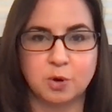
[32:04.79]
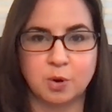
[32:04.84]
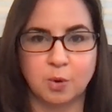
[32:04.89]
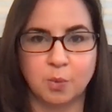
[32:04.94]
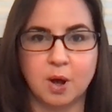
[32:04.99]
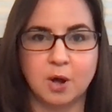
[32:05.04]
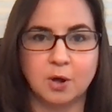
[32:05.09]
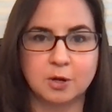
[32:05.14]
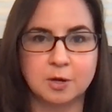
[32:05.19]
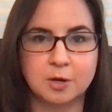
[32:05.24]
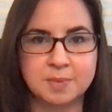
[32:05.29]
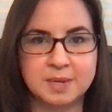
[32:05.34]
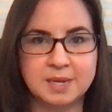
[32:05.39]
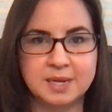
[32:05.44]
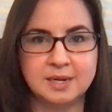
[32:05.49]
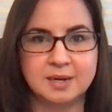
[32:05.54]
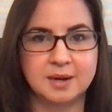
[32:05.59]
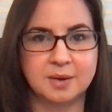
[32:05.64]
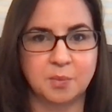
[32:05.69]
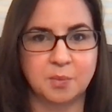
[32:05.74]
are
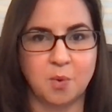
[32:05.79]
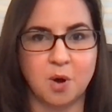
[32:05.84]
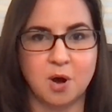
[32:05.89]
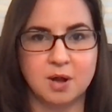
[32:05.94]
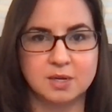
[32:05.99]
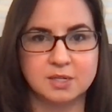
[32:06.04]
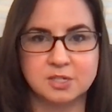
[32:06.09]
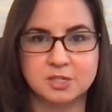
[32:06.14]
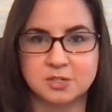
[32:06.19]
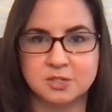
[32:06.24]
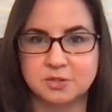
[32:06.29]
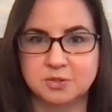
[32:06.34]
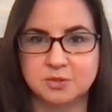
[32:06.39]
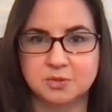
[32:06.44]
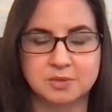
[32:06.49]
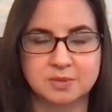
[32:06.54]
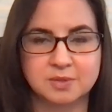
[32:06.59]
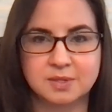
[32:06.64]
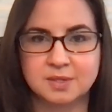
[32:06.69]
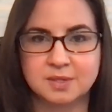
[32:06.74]
welcoming and want
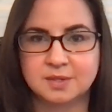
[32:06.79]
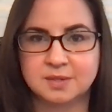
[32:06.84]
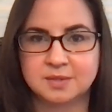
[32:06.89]
to